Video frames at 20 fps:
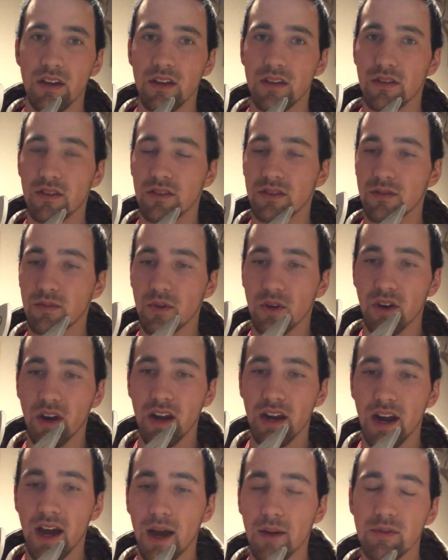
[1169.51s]
There's some
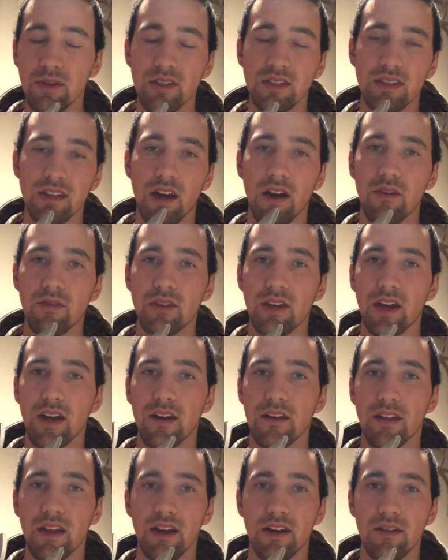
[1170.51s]
great options out
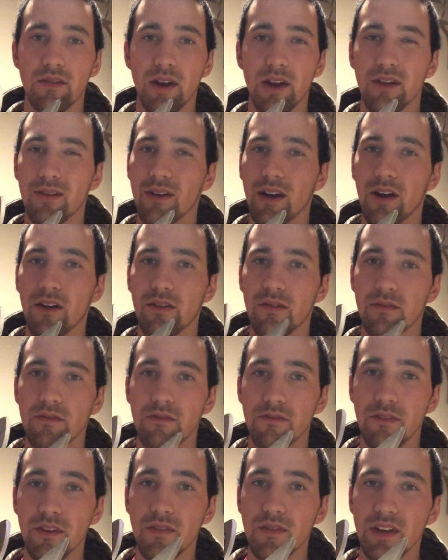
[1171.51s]
there that are right around
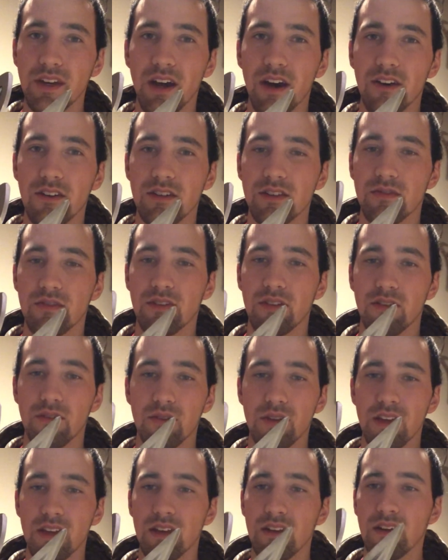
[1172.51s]
$50 for
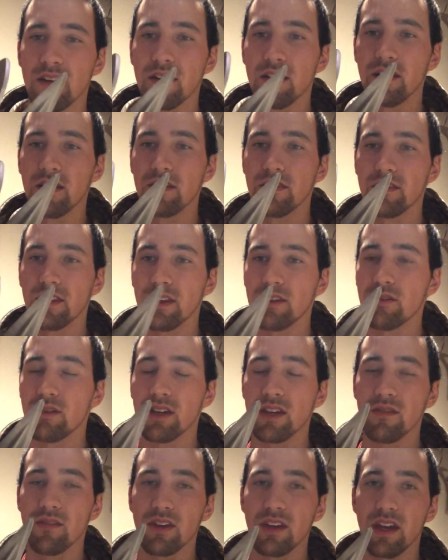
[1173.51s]
3 that you
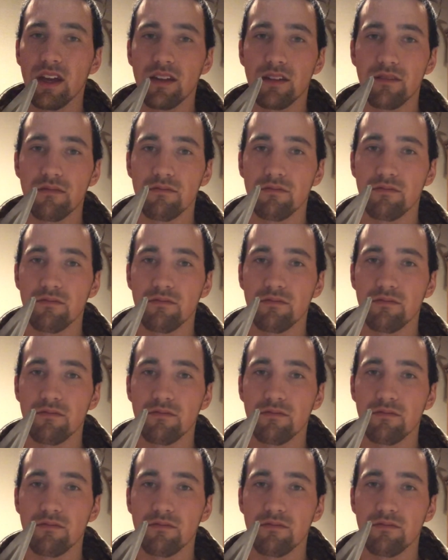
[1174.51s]
can even get